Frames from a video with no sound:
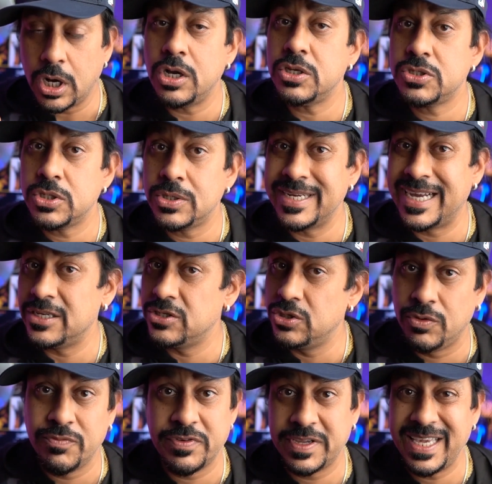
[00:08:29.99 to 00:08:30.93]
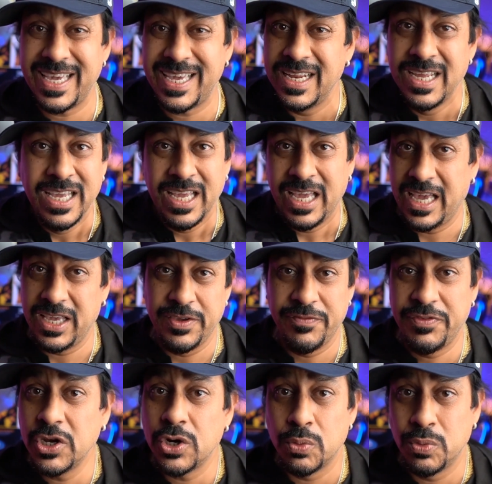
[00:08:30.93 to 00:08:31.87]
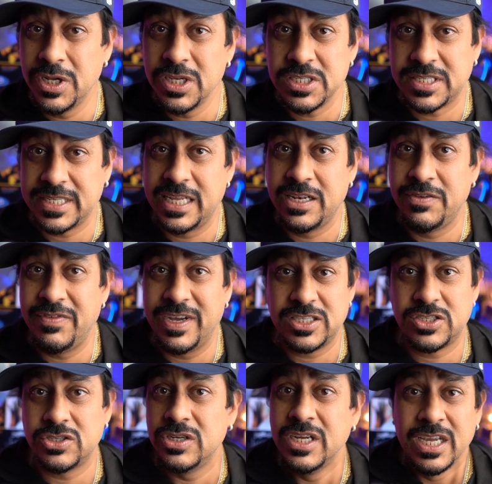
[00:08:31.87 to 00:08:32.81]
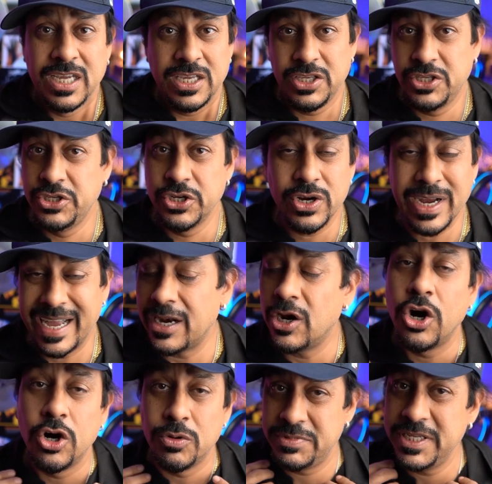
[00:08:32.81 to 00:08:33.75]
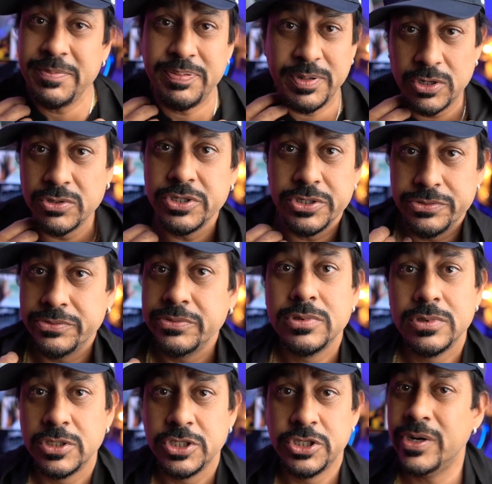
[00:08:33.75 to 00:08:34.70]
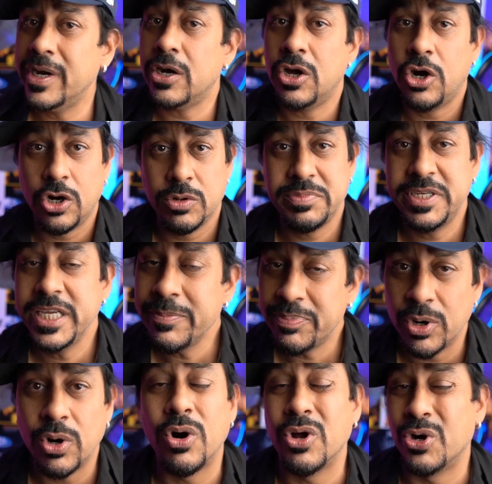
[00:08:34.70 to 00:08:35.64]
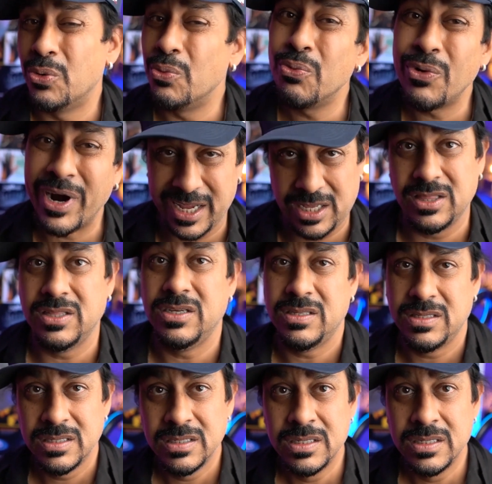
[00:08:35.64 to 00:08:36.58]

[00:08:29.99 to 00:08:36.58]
Also, now don't forget, if you're a real estate investor, you're at Home Depot, dude. You're at Home Depot on a regular.